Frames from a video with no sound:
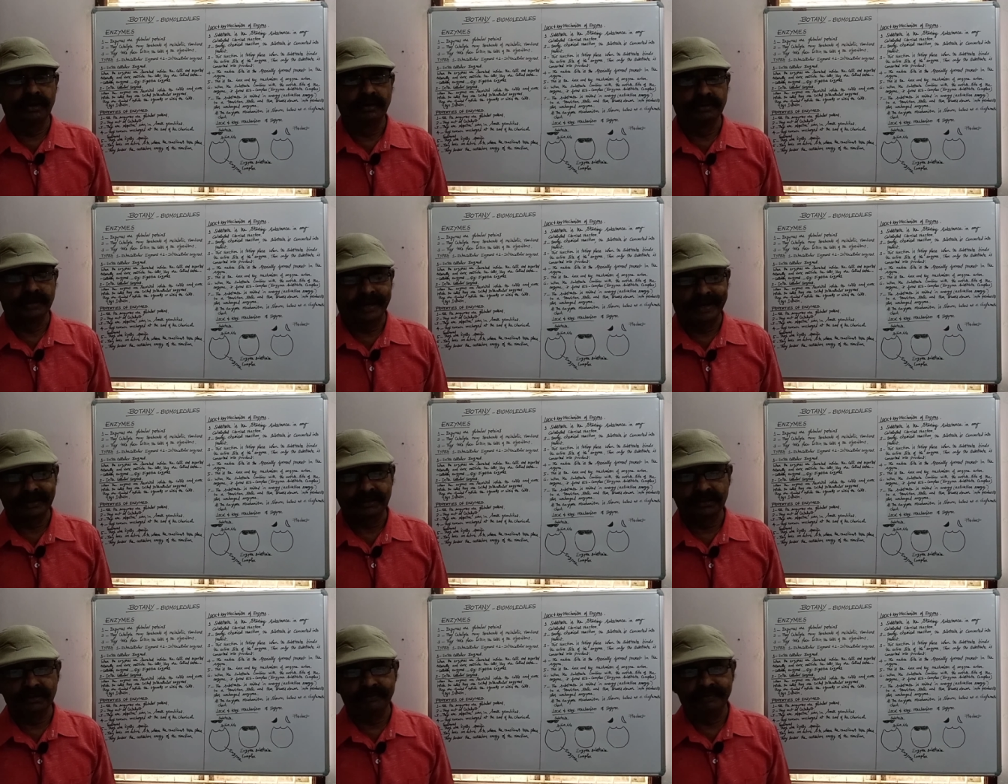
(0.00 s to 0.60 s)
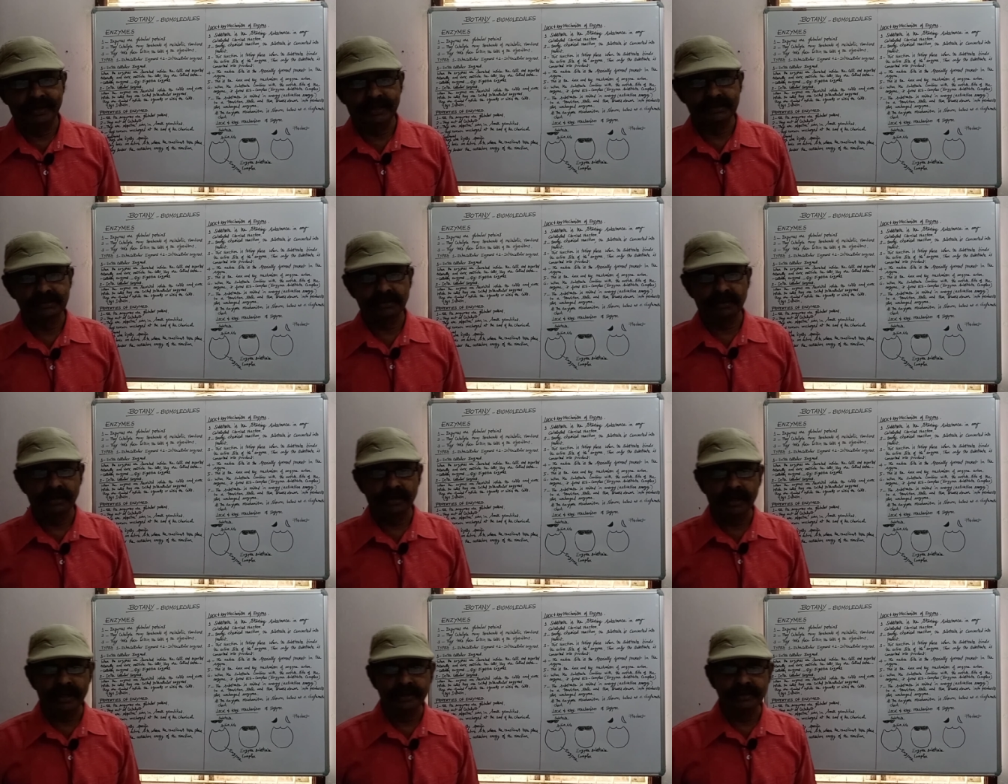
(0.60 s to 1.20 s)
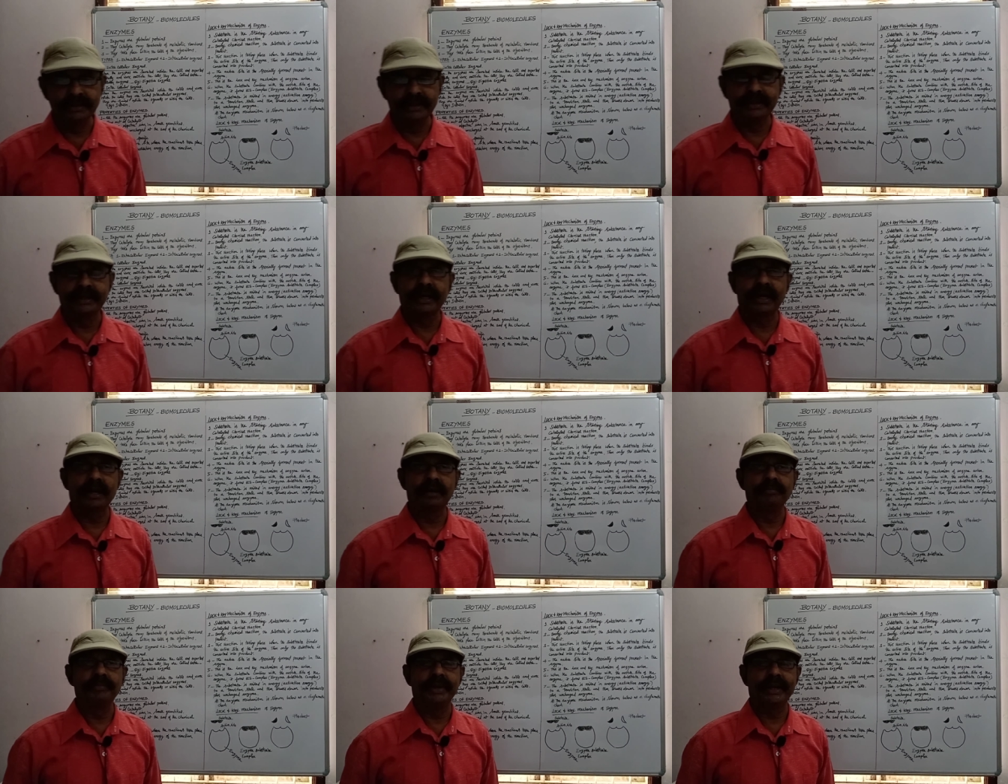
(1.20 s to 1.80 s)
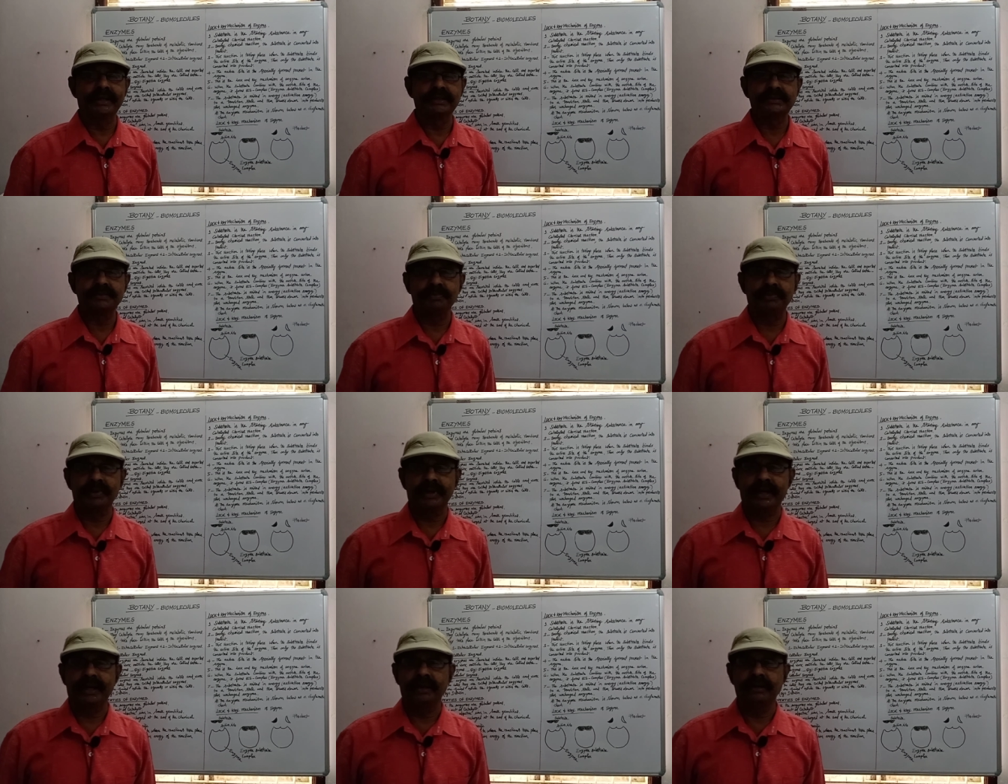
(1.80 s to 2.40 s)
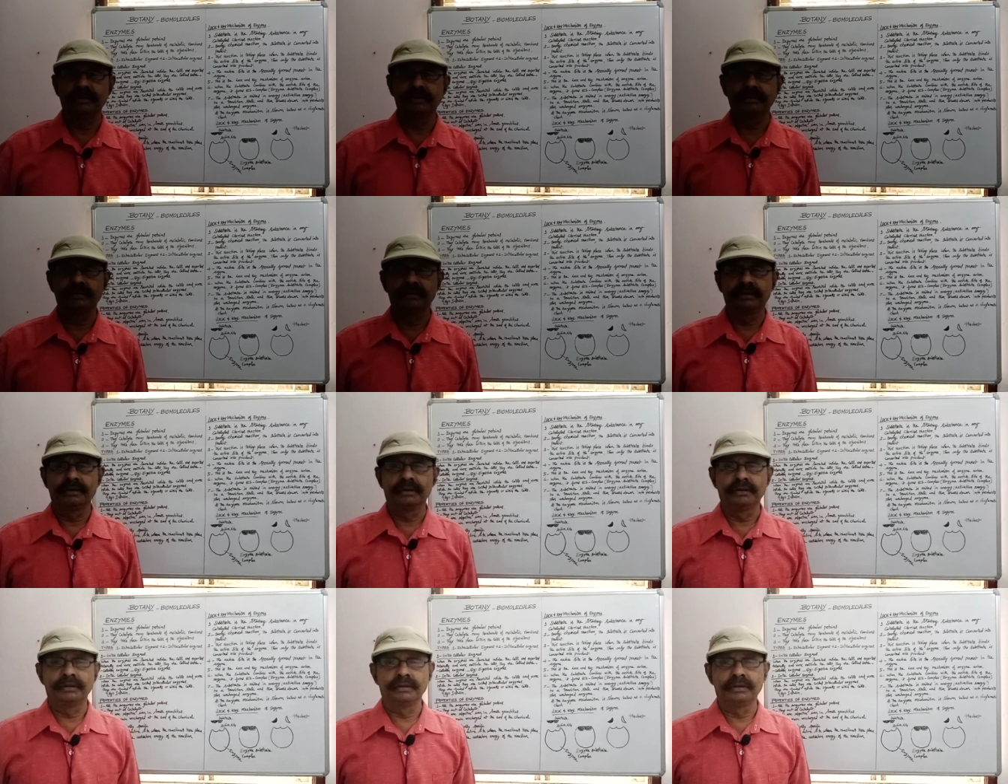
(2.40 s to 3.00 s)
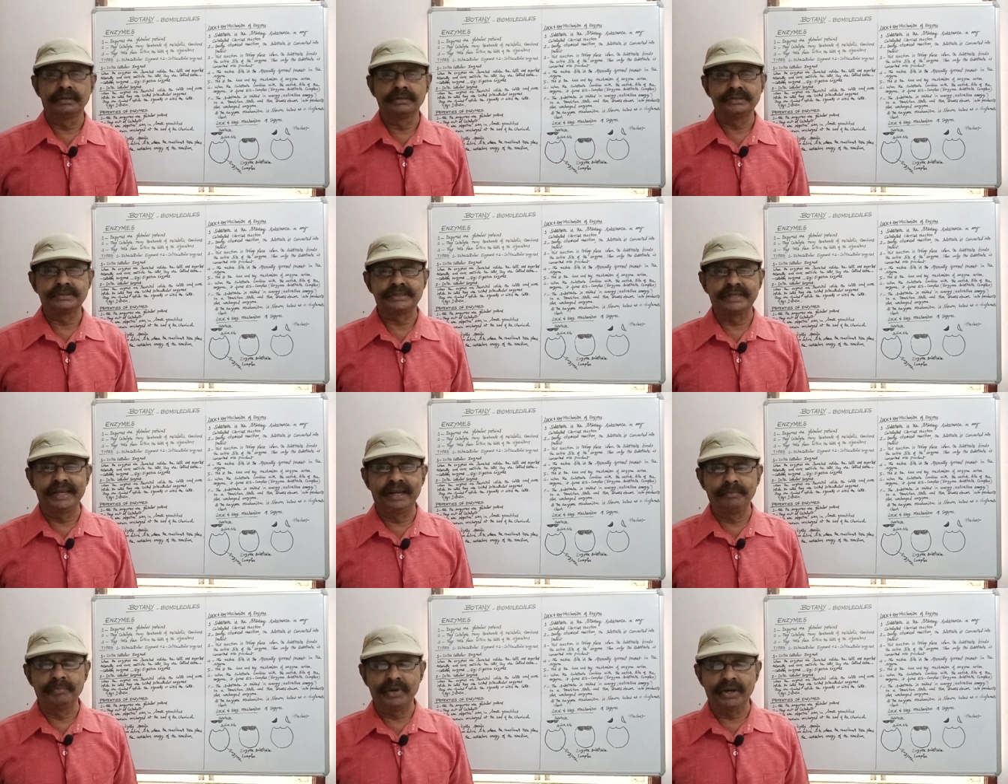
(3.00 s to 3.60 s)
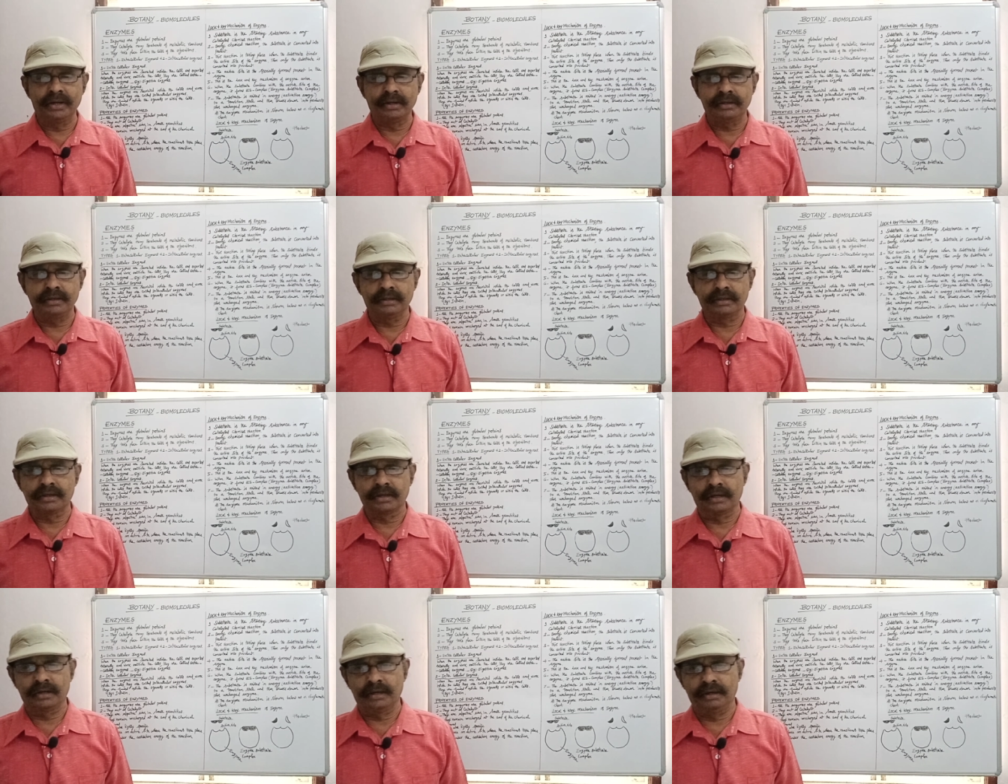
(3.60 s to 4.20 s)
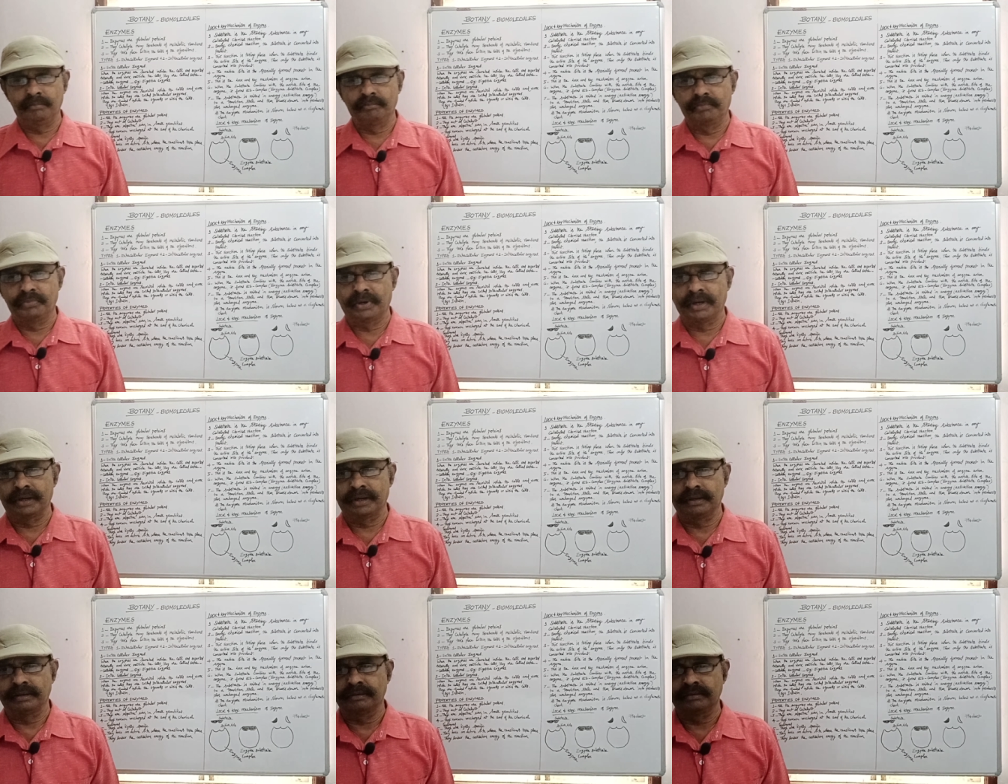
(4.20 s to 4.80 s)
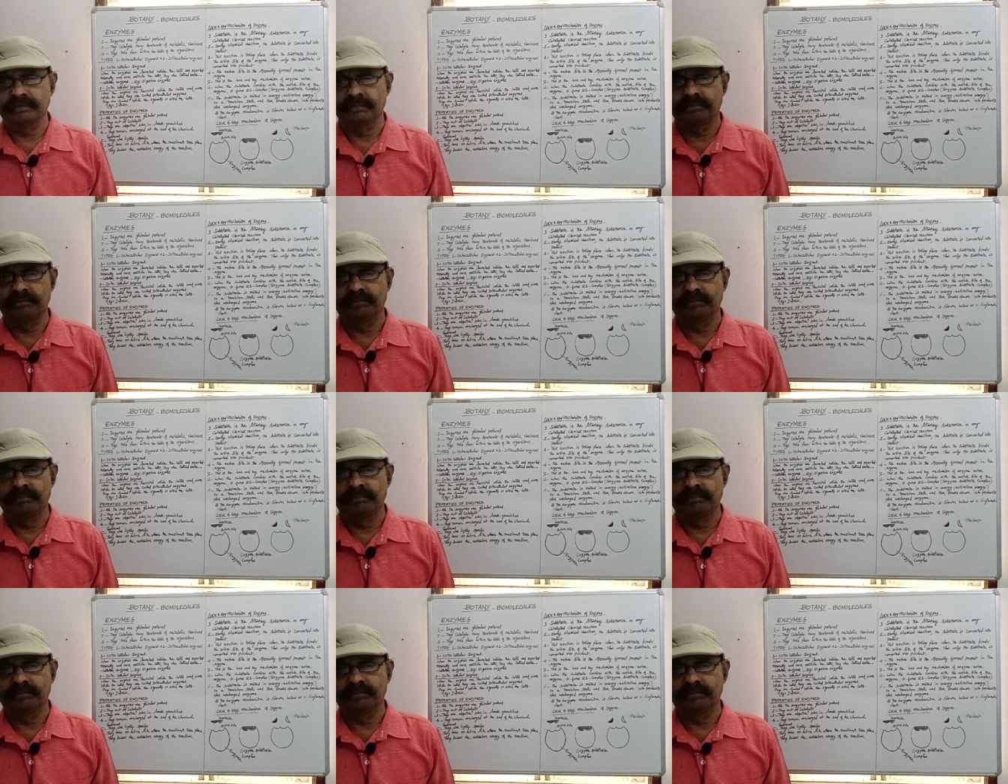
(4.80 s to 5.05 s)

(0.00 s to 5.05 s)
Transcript: The activation energy can be explained schematically by